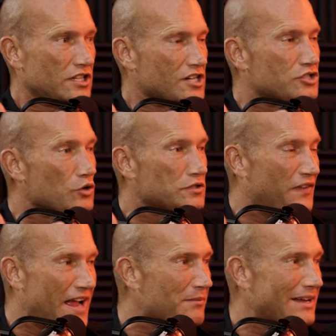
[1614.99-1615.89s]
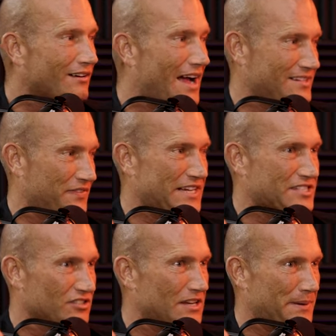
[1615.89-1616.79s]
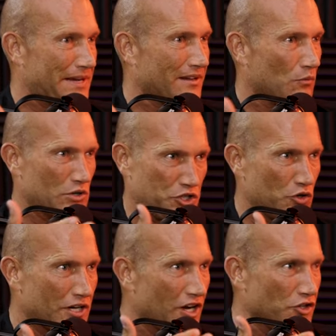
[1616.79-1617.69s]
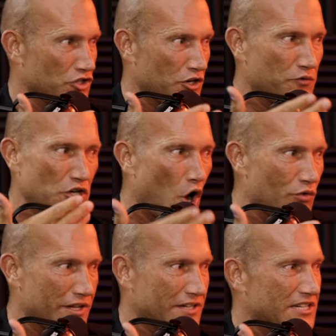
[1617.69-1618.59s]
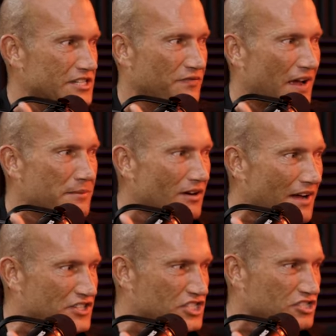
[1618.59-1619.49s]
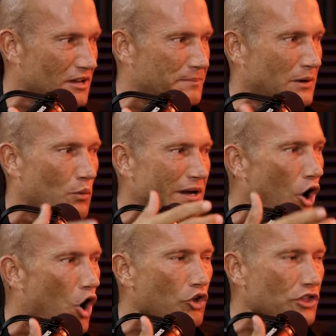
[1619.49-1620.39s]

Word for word: So his family life is slipping, which you can you know this. His family life is slipping. We all